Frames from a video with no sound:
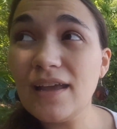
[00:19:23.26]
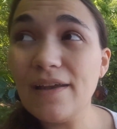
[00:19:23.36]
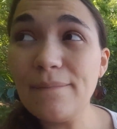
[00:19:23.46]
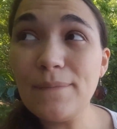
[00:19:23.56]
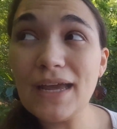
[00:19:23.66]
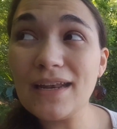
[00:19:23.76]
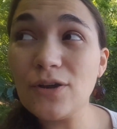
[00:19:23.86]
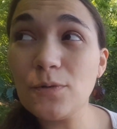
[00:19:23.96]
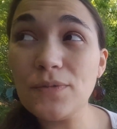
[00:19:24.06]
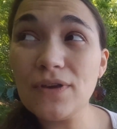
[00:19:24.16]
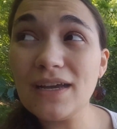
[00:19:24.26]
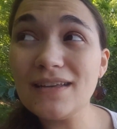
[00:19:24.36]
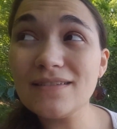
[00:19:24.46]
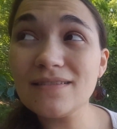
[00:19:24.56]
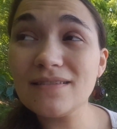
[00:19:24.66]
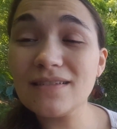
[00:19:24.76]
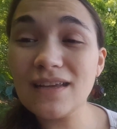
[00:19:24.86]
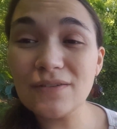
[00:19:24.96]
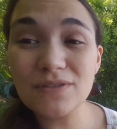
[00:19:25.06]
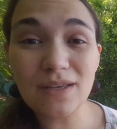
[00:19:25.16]
And man, I hope you guys
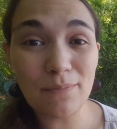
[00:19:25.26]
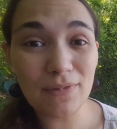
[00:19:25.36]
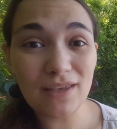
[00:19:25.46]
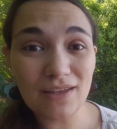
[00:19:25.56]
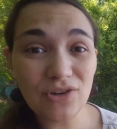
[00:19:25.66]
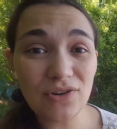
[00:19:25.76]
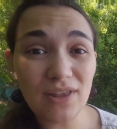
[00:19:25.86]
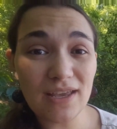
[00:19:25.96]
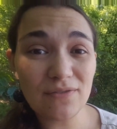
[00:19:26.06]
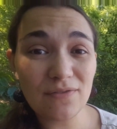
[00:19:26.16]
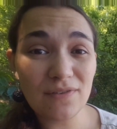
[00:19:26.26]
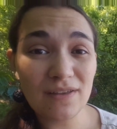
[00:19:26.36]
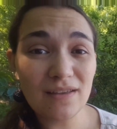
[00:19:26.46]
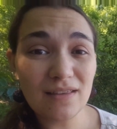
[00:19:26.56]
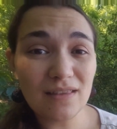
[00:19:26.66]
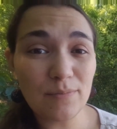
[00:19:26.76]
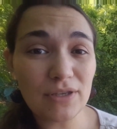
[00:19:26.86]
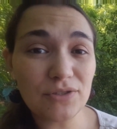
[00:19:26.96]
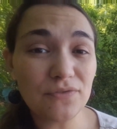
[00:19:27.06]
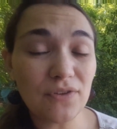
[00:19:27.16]
have something in your life that
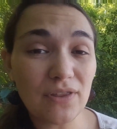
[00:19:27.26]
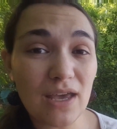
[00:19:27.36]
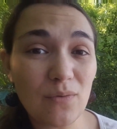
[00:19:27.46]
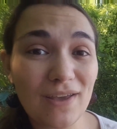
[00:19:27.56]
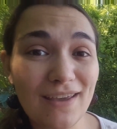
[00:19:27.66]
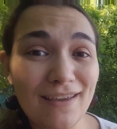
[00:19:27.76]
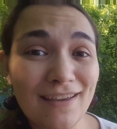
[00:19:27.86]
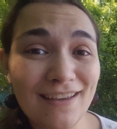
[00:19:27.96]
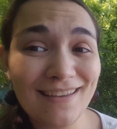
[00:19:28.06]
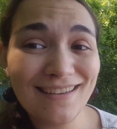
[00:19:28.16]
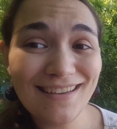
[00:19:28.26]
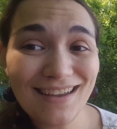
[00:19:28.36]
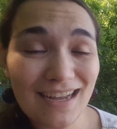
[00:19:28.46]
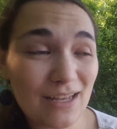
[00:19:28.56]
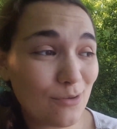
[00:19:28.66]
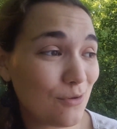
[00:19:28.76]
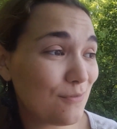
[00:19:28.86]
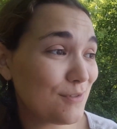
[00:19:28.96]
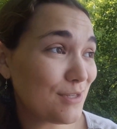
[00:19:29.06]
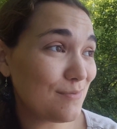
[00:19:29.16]
makes you feel that way. I don't know
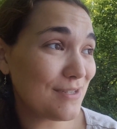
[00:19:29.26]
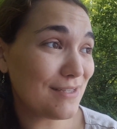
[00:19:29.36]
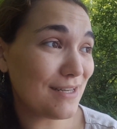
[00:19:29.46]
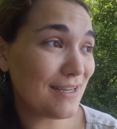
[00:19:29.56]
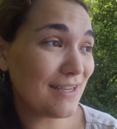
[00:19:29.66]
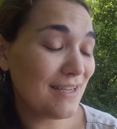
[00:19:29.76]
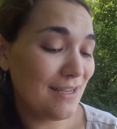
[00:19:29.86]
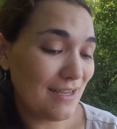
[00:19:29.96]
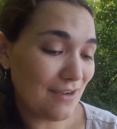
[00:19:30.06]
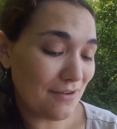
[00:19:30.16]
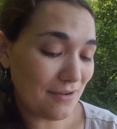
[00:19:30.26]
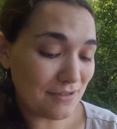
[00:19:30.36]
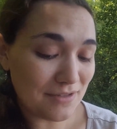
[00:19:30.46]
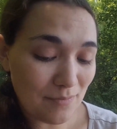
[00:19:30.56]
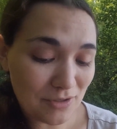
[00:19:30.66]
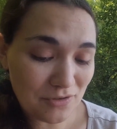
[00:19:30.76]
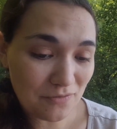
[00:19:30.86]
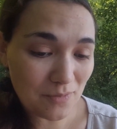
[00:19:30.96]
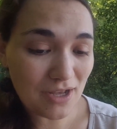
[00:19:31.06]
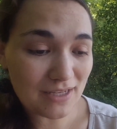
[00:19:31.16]
if it's going to be sitting on a bunch
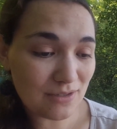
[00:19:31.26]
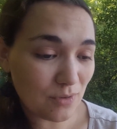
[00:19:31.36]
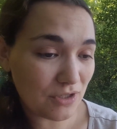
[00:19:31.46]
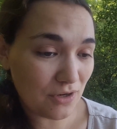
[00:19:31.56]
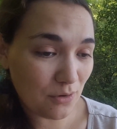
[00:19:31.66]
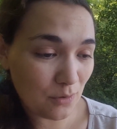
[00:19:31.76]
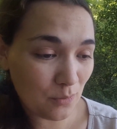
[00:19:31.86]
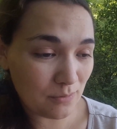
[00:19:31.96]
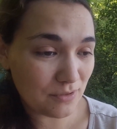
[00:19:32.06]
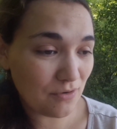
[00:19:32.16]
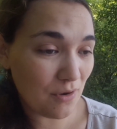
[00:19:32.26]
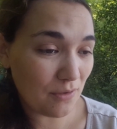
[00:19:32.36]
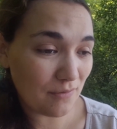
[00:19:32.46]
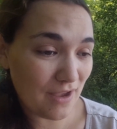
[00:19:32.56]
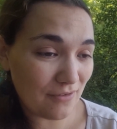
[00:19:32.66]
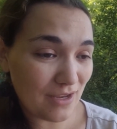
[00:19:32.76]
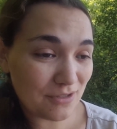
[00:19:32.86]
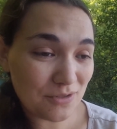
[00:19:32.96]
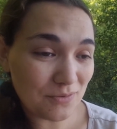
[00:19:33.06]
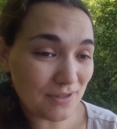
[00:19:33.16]
of moss watching earthworms crawl around
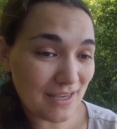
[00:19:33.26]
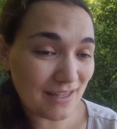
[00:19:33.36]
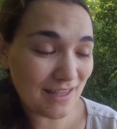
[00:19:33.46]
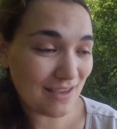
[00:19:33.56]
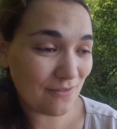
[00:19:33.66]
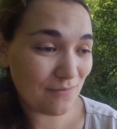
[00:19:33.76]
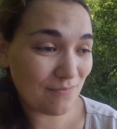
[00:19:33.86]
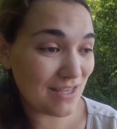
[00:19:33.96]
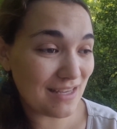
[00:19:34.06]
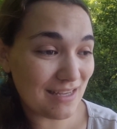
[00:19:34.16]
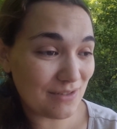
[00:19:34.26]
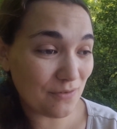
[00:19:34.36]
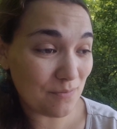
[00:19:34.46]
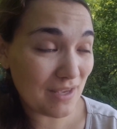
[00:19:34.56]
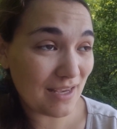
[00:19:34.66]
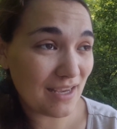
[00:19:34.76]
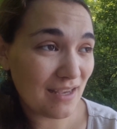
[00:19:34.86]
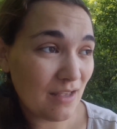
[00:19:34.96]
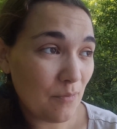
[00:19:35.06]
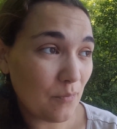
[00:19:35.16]
next to a lake like it is for me,
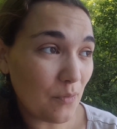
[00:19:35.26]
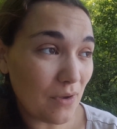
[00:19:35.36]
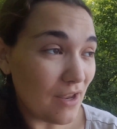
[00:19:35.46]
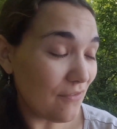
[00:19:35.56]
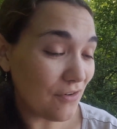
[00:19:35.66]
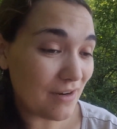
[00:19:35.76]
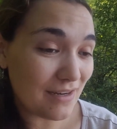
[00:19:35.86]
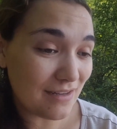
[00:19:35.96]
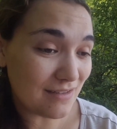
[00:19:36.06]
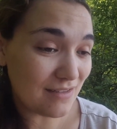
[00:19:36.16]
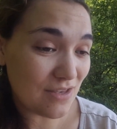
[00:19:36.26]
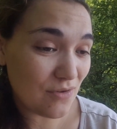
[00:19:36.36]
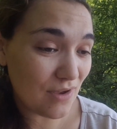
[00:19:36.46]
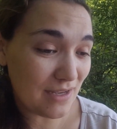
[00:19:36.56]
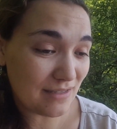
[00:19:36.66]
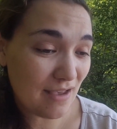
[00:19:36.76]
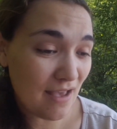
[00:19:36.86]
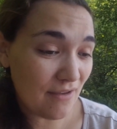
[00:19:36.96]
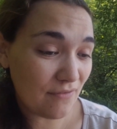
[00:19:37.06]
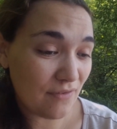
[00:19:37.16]
but whatever it is that you guys
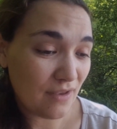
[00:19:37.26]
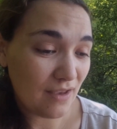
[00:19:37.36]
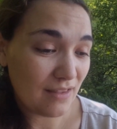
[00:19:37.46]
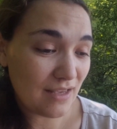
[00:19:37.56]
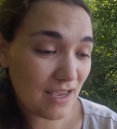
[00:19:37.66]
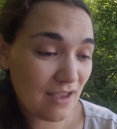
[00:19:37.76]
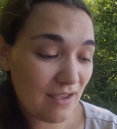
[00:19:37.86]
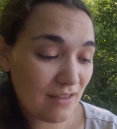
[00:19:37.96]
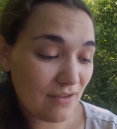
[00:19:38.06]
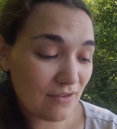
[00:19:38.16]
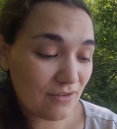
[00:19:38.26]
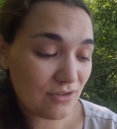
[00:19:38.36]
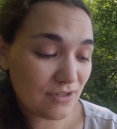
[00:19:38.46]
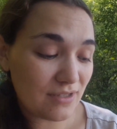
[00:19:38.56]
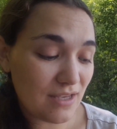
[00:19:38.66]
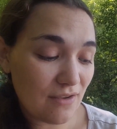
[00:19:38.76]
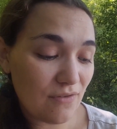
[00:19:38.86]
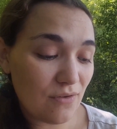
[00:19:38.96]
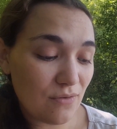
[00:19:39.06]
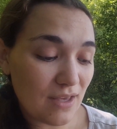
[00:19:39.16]
have that can just give
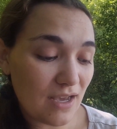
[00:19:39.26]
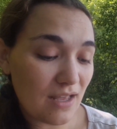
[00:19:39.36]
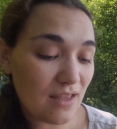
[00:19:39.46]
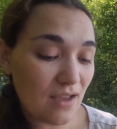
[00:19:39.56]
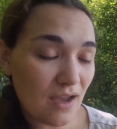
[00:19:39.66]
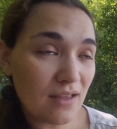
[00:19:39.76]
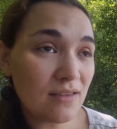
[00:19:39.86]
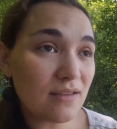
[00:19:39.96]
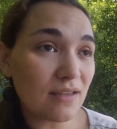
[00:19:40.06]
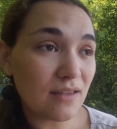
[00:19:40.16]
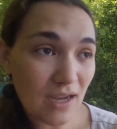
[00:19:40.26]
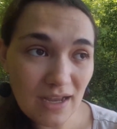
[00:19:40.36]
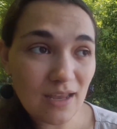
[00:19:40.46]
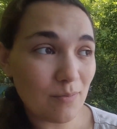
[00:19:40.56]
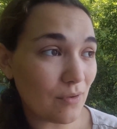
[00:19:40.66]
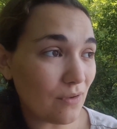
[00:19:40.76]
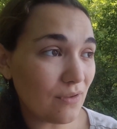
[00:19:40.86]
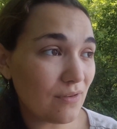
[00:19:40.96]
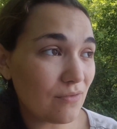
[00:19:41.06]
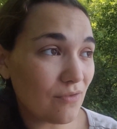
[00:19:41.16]
you that undeniable
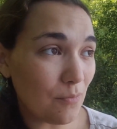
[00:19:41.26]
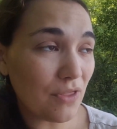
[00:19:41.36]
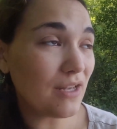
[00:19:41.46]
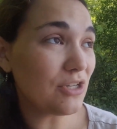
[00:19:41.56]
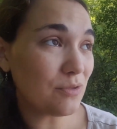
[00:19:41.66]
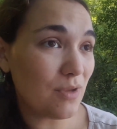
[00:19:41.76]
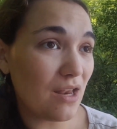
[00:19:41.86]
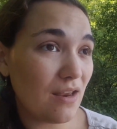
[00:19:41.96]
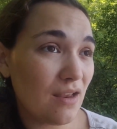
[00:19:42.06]
replenishment